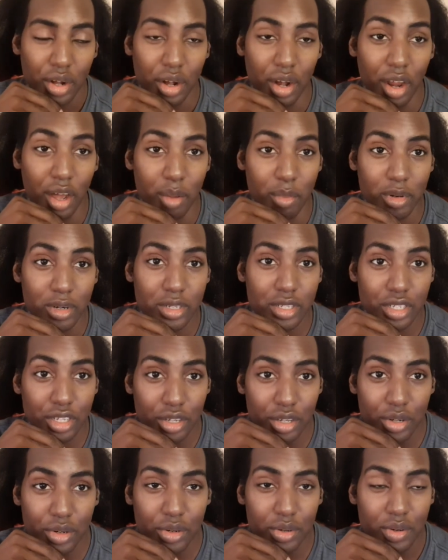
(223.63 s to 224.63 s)
Number
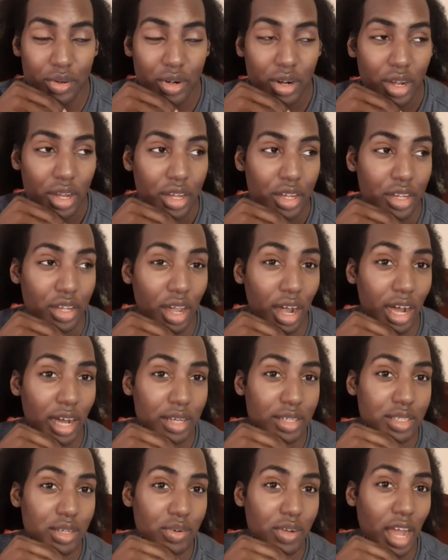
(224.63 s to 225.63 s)
two, you
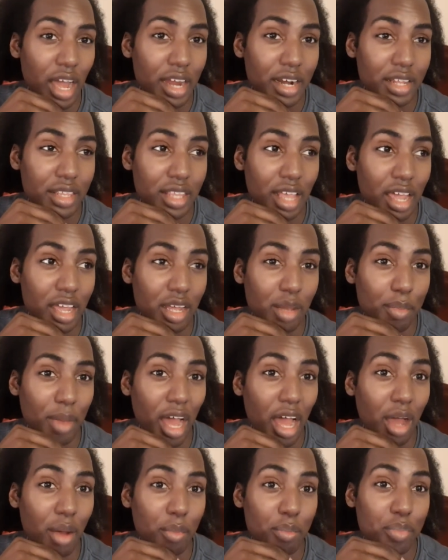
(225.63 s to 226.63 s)
also got to think
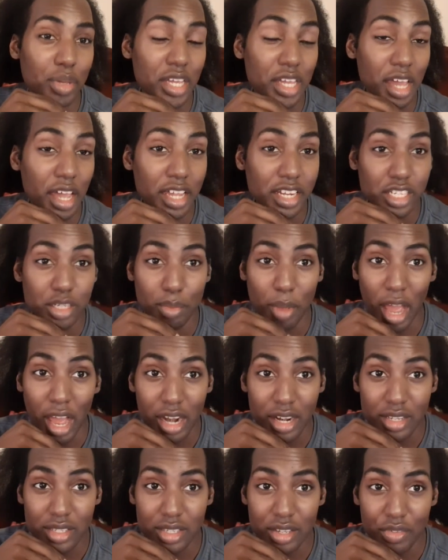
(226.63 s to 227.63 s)
about pH
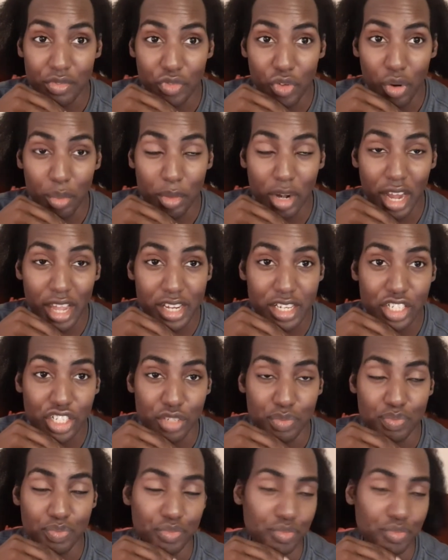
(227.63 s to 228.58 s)
balance and formulation.